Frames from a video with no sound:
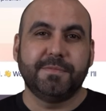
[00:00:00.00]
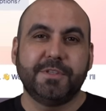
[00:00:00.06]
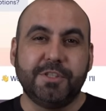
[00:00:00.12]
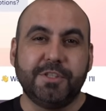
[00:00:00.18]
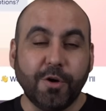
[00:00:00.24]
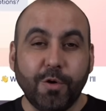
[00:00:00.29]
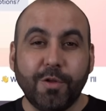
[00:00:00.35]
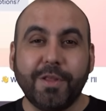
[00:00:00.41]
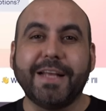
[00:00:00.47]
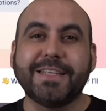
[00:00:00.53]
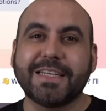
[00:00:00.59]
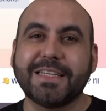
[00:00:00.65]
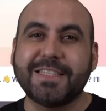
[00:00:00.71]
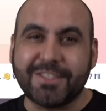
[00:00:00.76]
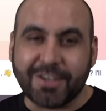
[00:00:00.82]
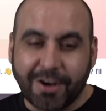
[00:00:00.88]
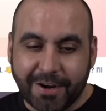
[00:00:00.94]
So let's
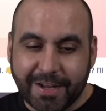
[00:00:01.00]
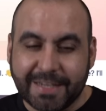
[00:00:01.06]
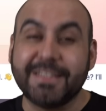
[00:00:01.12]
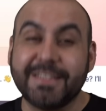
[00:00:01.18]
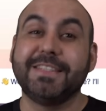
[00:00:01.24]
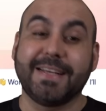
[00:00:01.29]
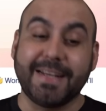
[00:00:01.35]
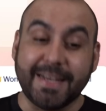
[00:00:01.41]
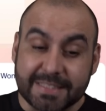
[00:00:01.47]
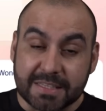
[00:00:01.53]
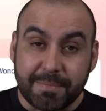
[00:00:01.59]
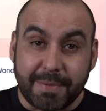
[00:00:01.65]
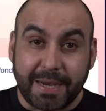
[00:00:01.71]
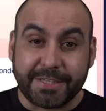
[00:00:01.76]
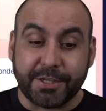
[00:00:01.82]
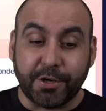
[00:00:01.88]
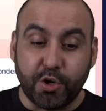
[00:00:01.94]
get started. To
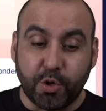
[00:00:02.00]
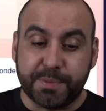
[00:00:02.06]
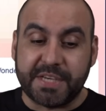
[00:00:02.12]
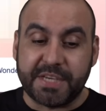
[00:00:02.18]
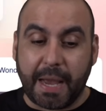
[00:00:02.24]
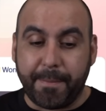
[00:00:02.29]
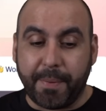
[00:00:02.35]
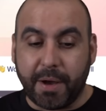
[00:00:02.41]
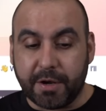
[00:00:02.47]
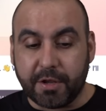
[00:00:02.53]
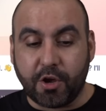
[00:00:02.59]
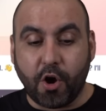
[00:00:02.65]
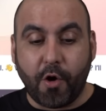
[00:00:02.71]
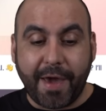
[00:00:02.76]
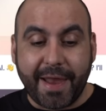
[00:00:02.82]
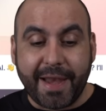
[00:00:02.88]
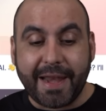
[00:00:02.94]
customize your Noupe chatbot,
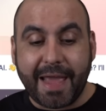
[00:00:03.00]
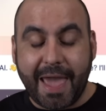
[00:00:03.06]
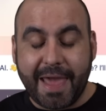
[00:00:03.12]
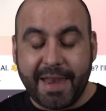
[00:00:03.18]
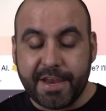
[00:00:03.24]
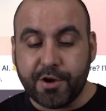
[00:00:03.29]
go ahead and edit